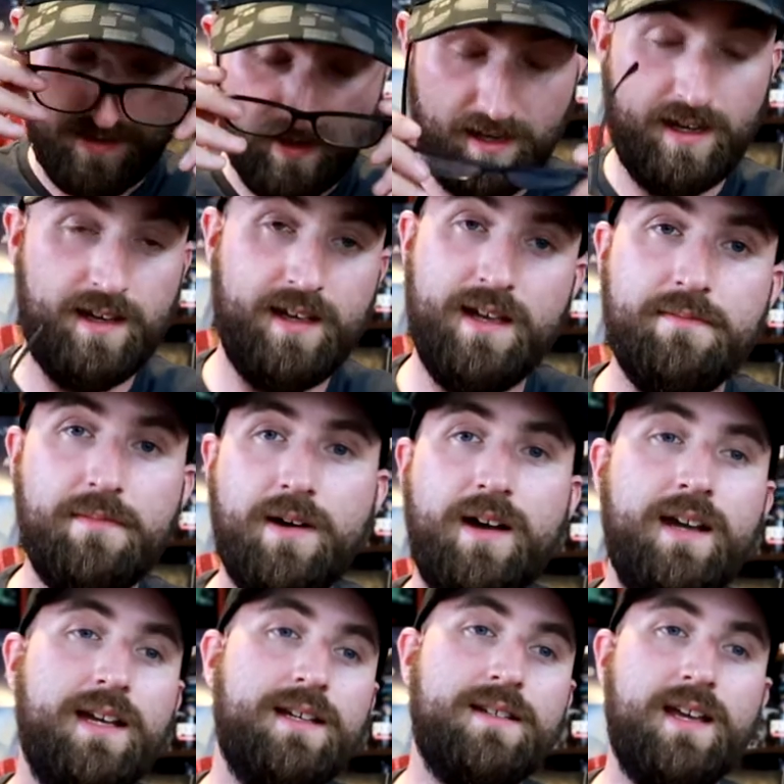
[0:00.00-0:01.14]
Uh, in
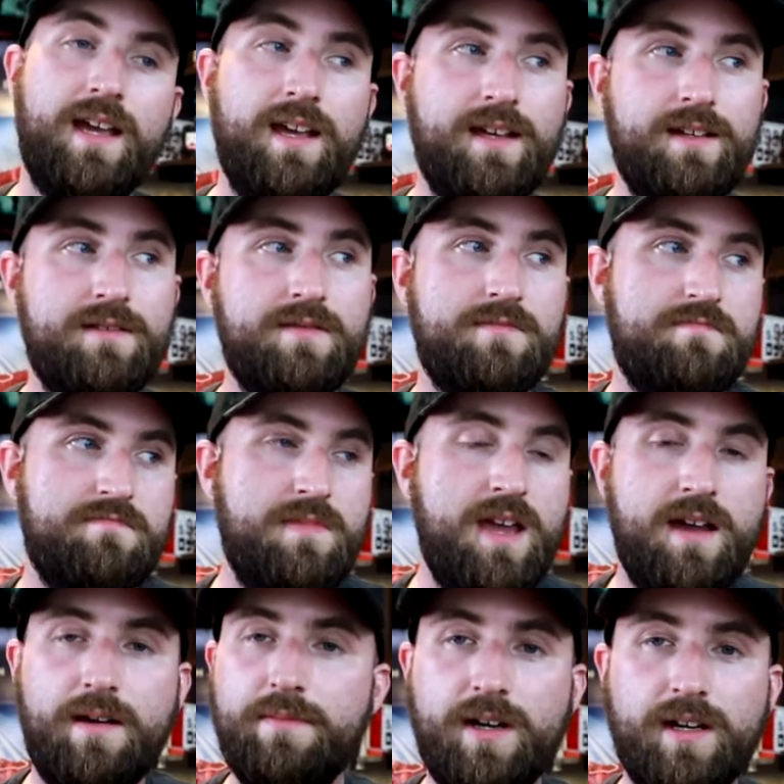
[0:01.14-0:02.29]
mind. And
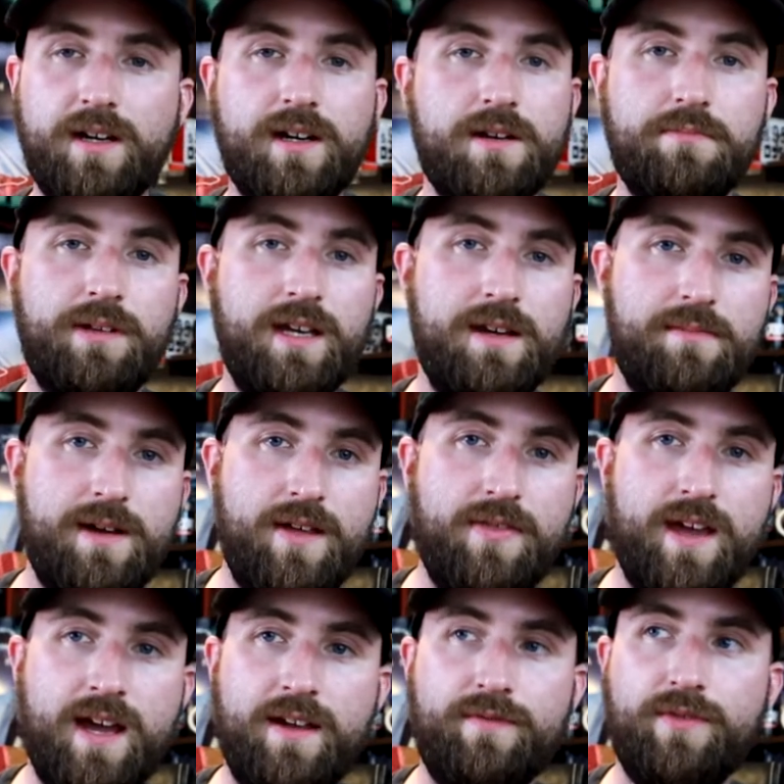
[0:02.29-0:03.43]
yeah, I'm not going to complain about
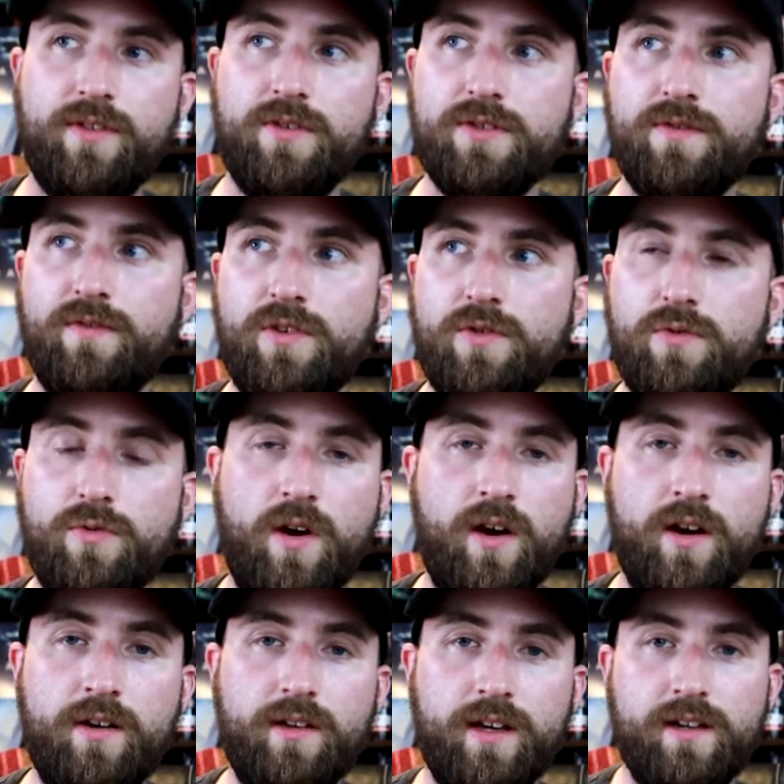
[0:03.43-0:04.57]
that. For those of you who
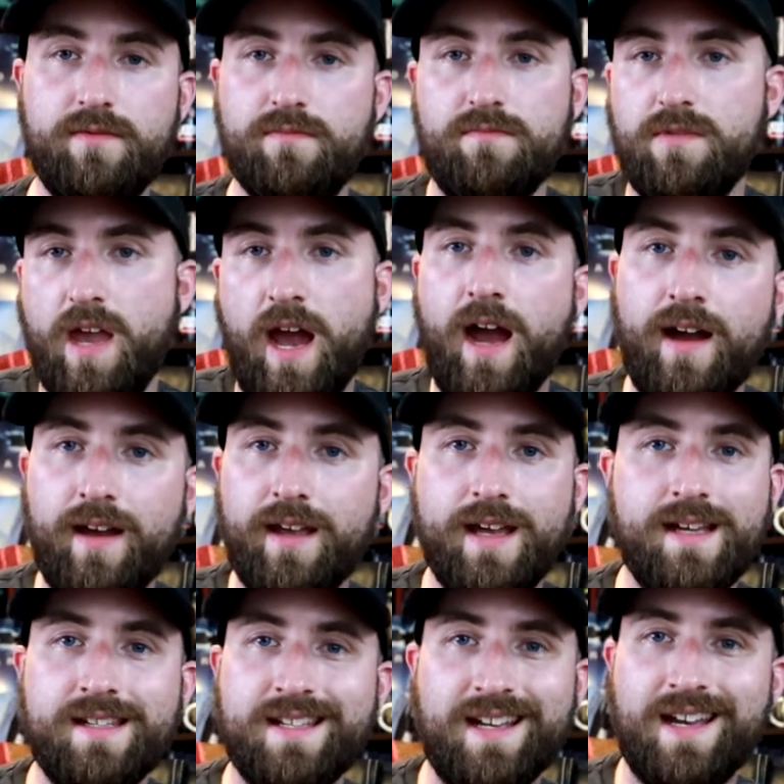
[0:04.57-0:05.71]
are, like, yeah, I
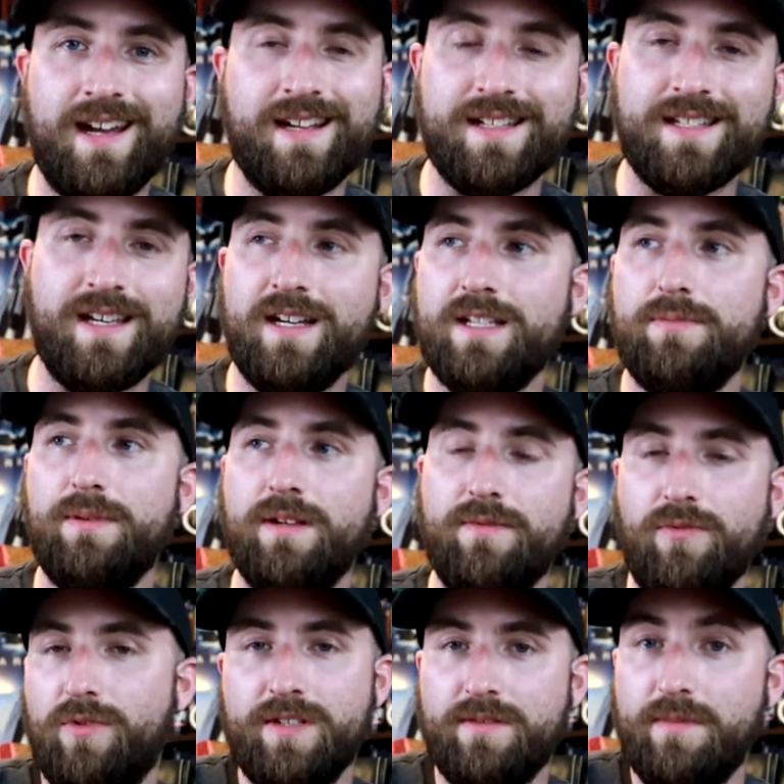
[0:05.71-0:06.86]
guess that kind of sucks, but
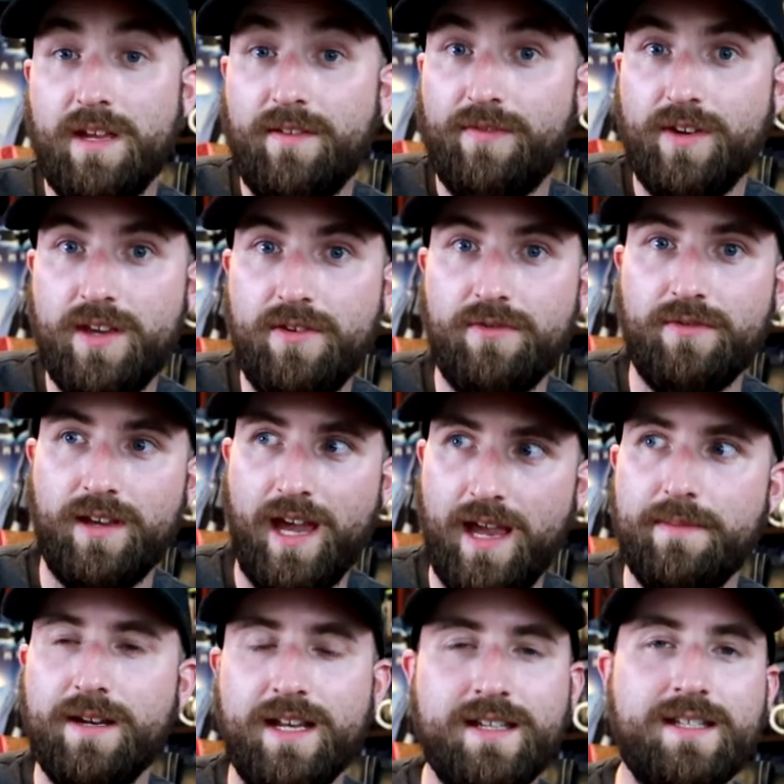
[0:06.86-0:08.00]
wasn't made for you.
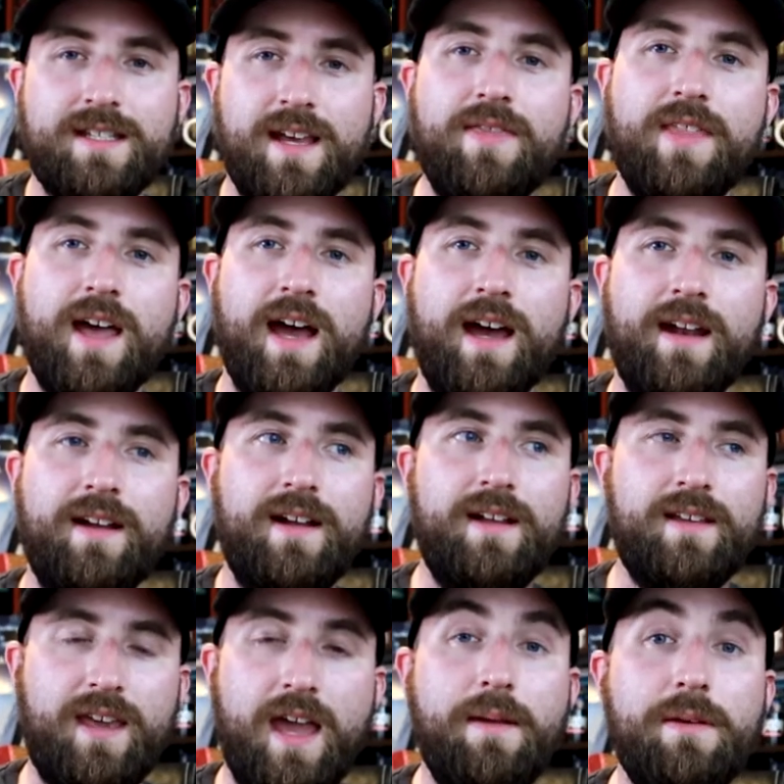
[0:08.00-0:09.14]
Gaiman has said that.
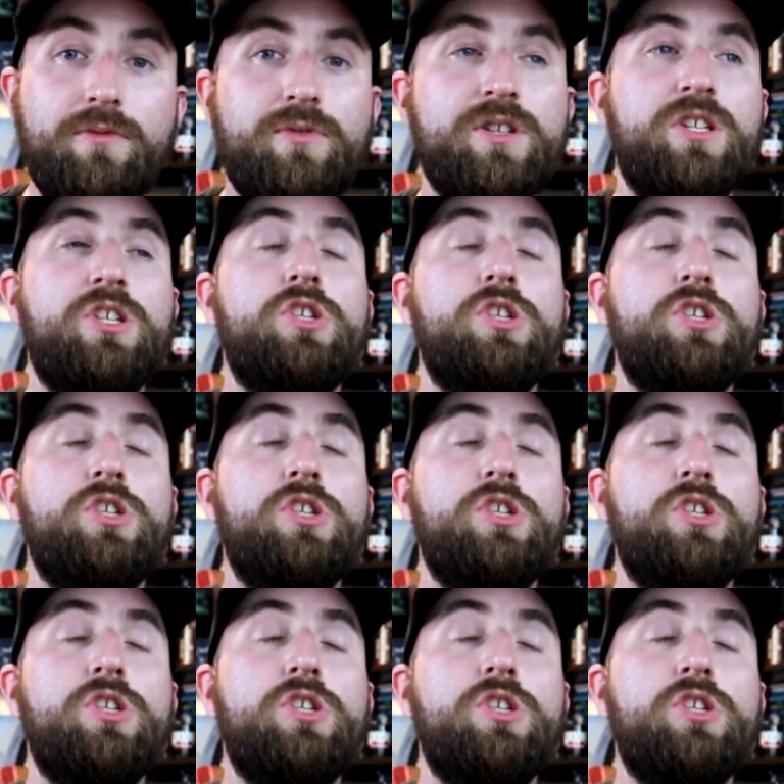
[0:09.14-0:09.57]
Gaiman was